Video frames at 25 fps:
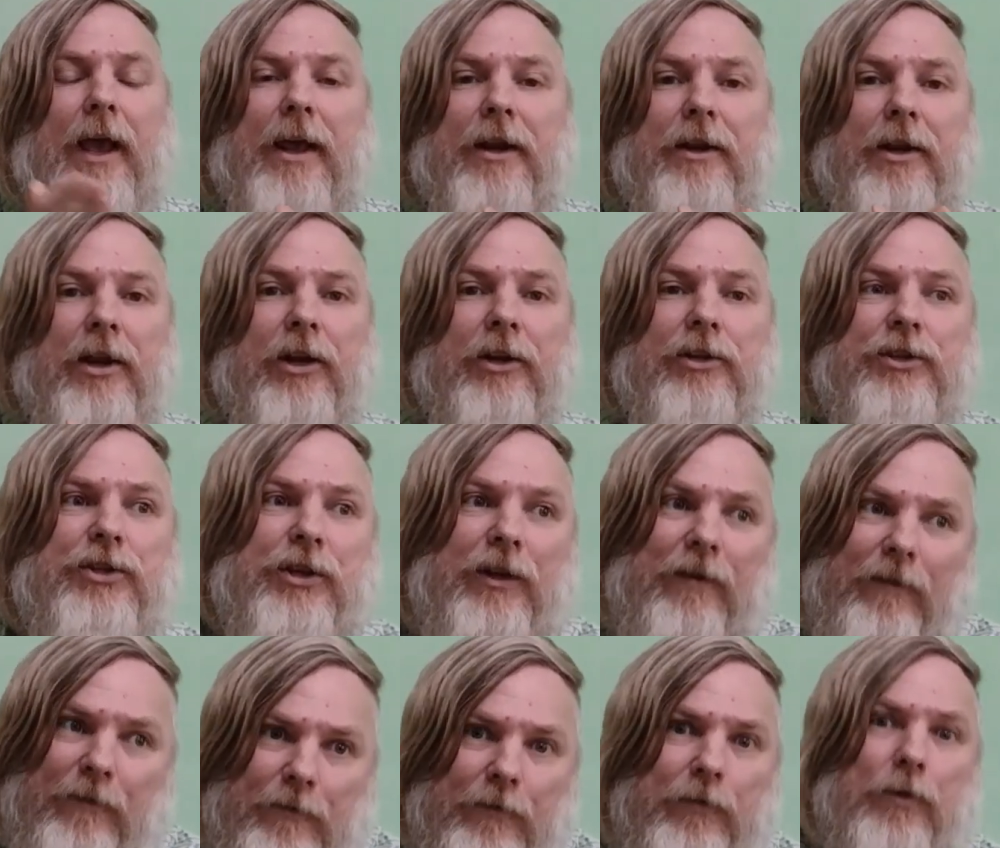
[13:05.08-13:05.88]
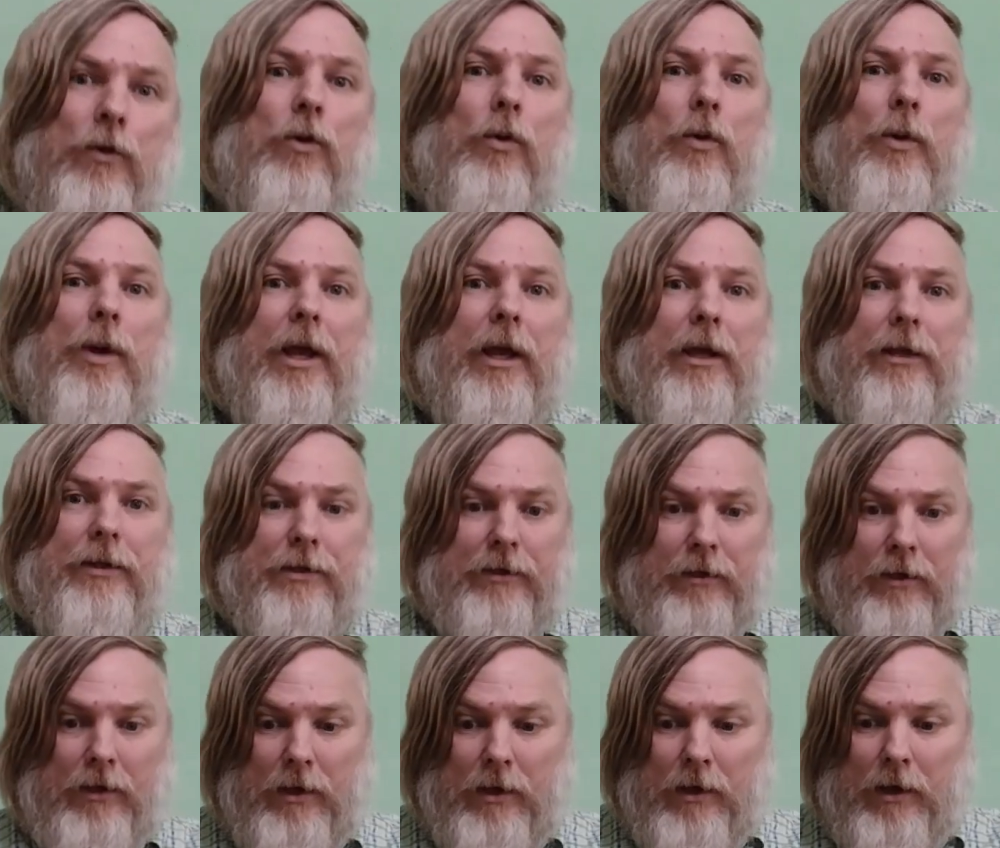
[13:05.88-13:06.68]
energy through
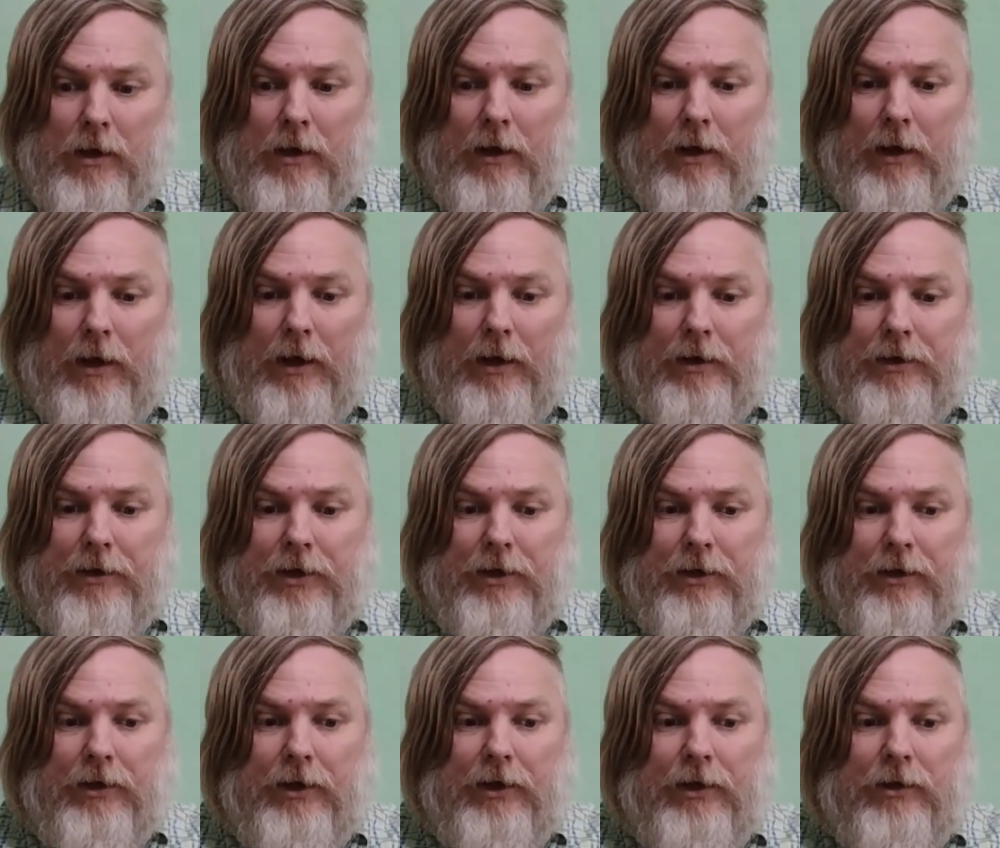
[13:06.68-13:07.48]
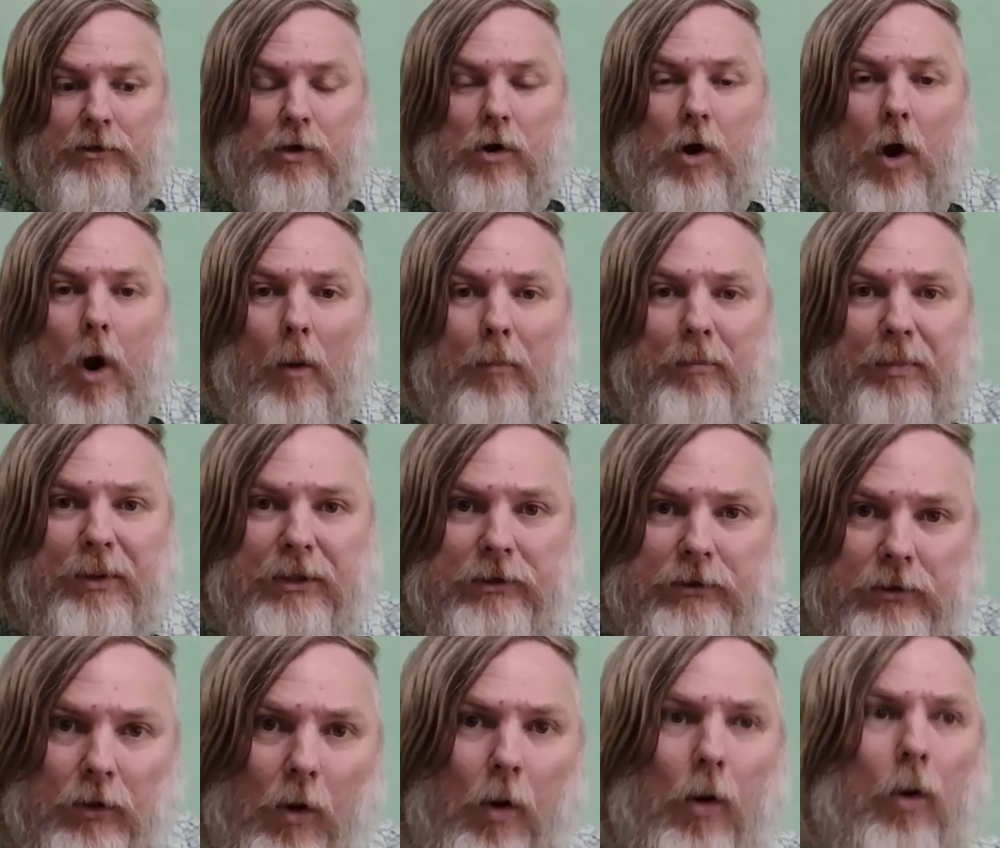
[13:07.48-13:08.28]
it, and it
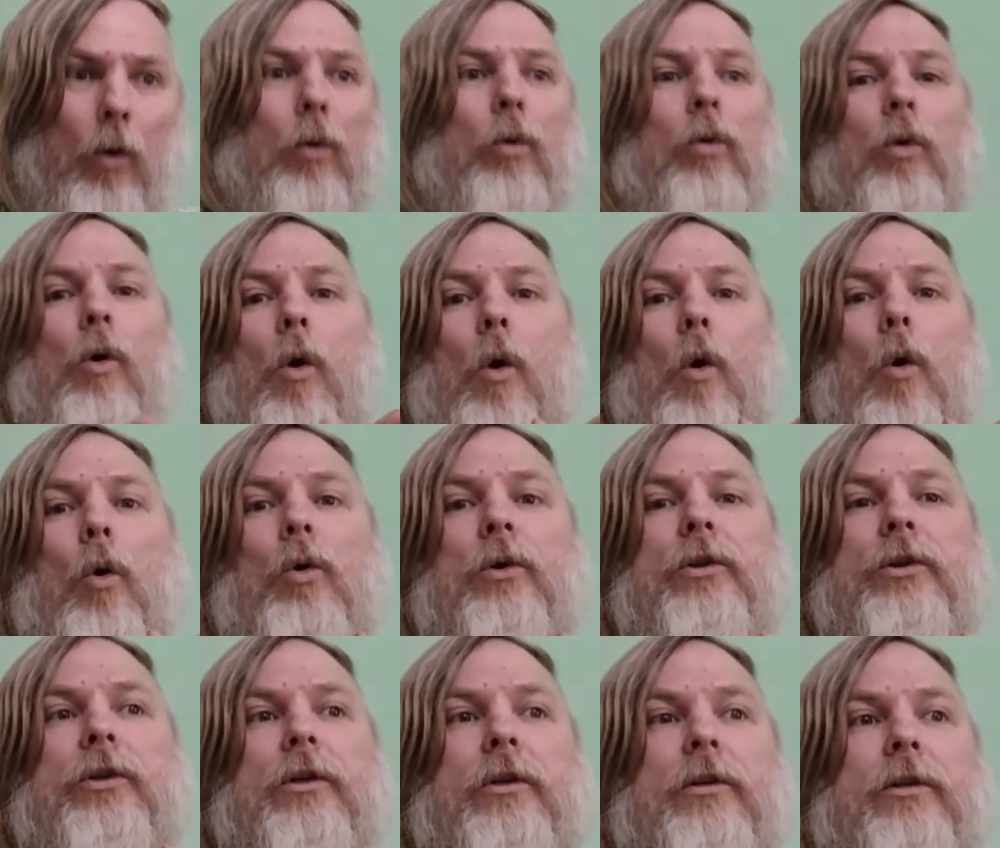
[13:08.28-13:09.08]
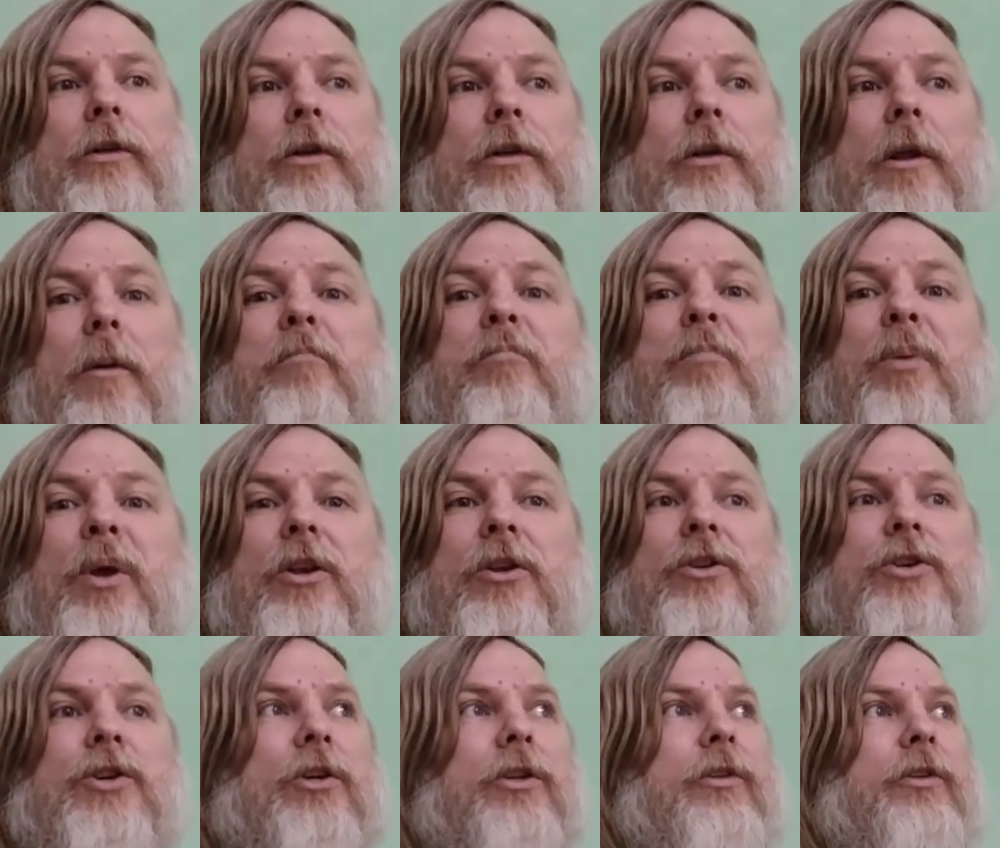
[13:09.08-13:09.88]
copies all the
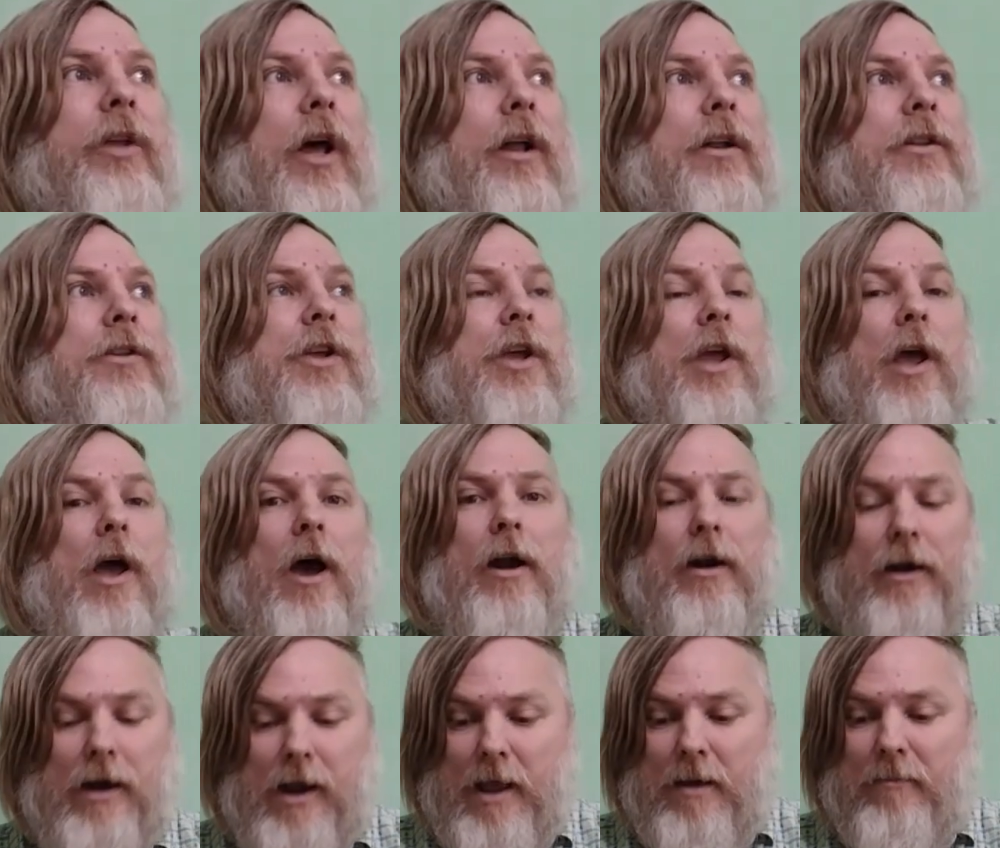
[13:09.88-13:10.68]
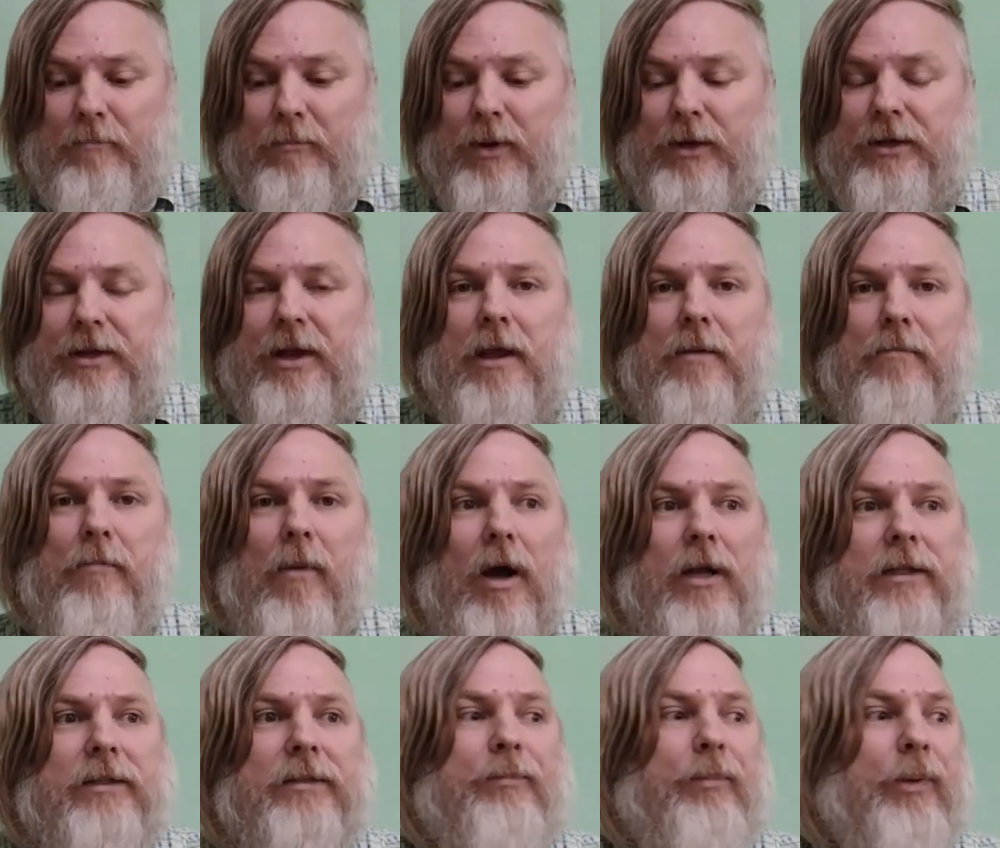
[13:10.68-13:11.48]
pictures that they are, but they
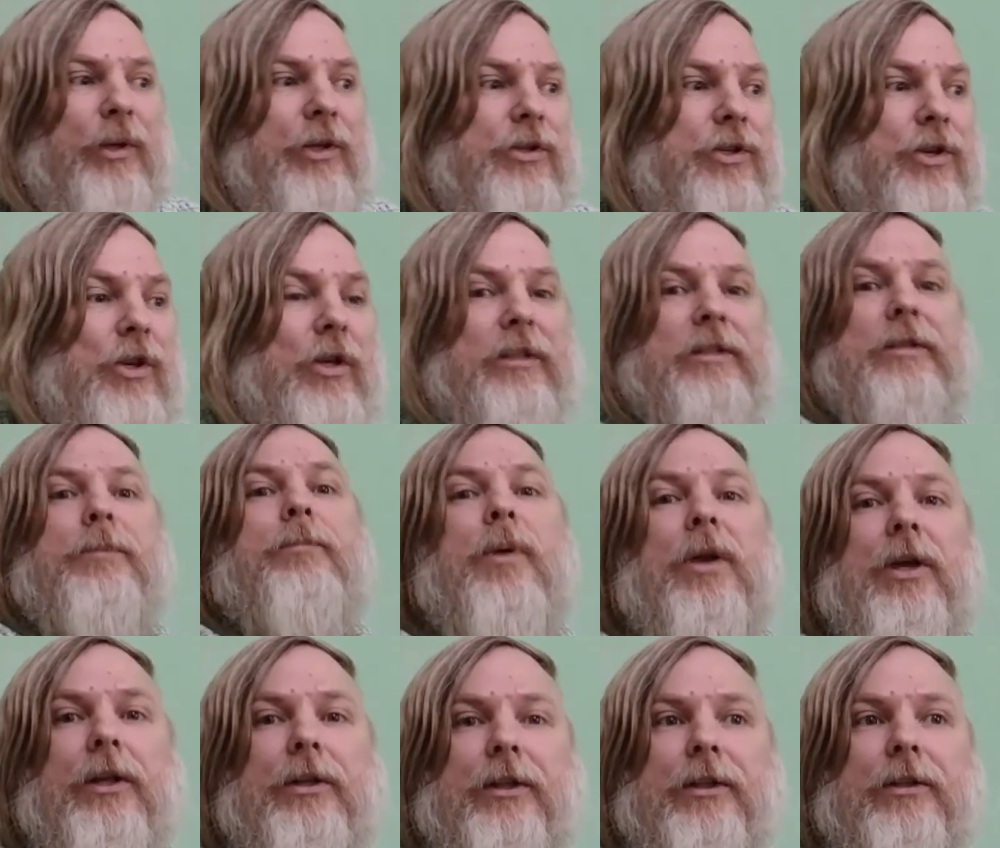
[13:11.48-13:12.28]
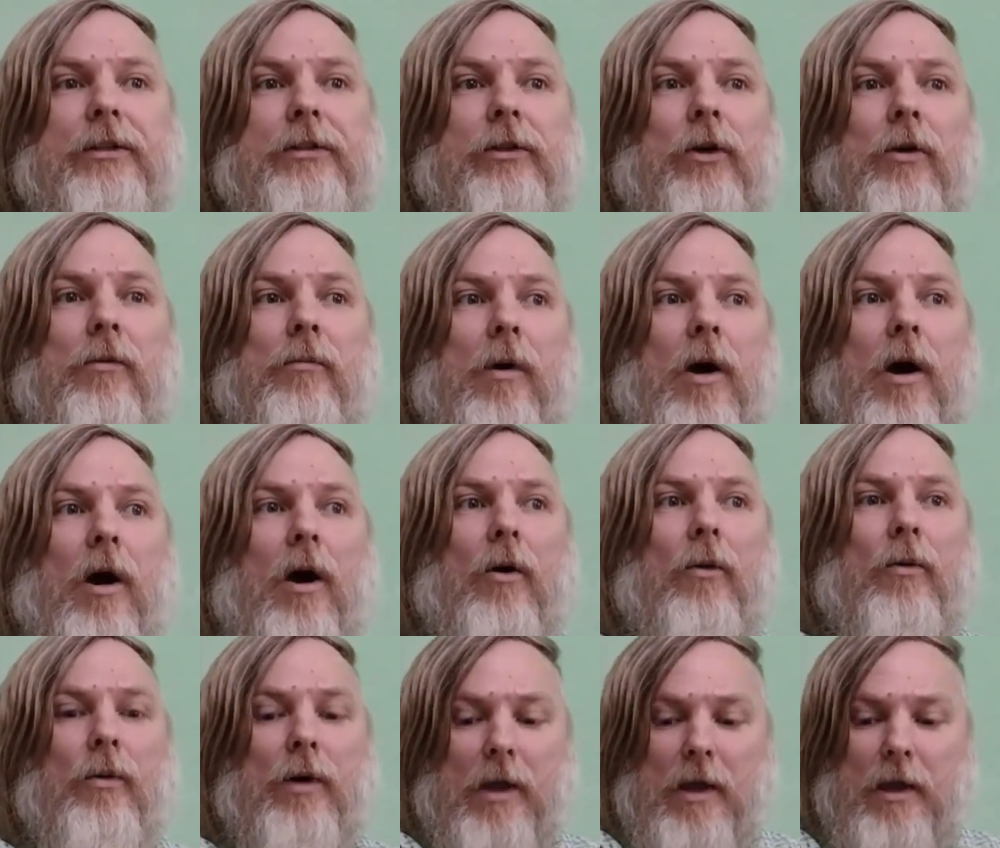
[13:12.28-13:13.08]
must be transmitted
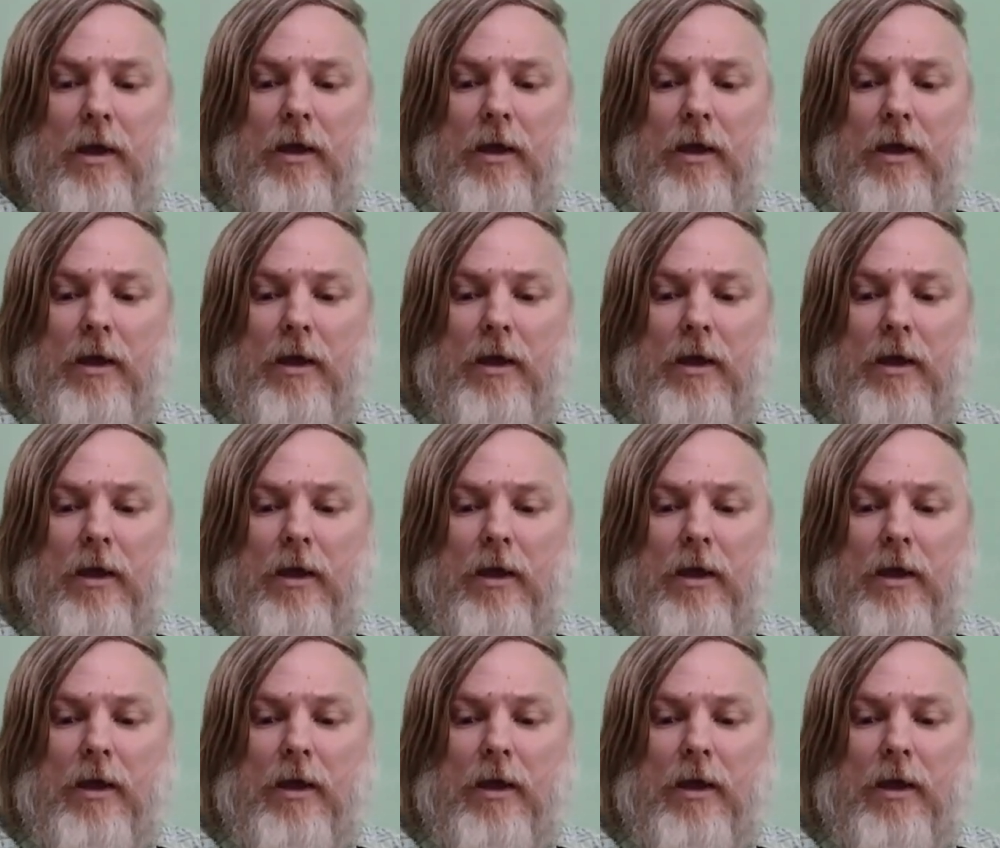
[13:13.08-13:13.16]
somehow.